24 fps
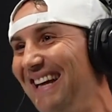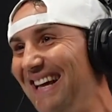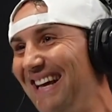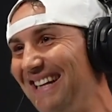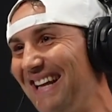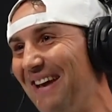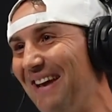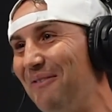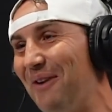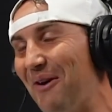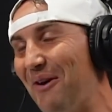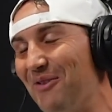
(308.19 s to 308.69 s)

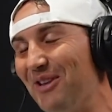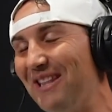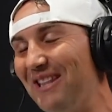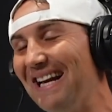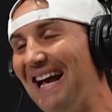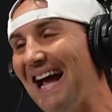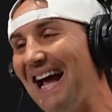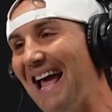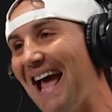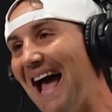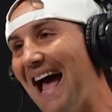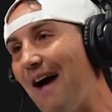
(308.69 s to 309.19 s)
give it everything
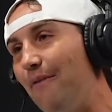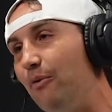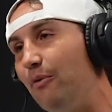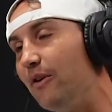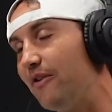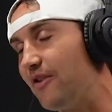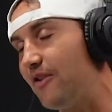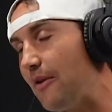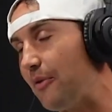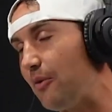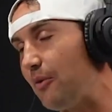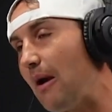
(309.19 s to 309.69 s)
I have when it's
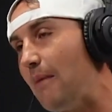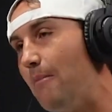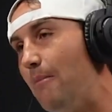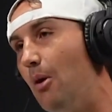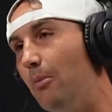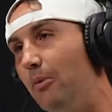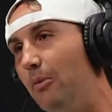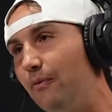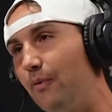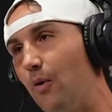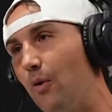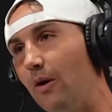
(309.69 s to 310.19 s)
not the right
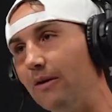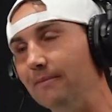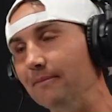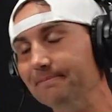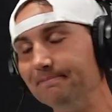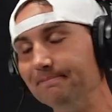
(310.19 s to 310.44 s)
moment for it.